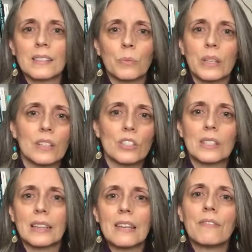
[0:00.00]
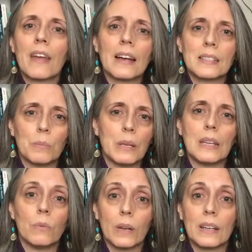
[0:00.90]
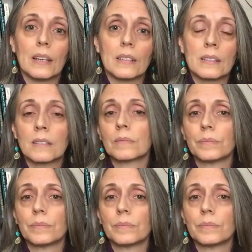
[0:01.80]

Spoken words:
we can just leave that to be what it is.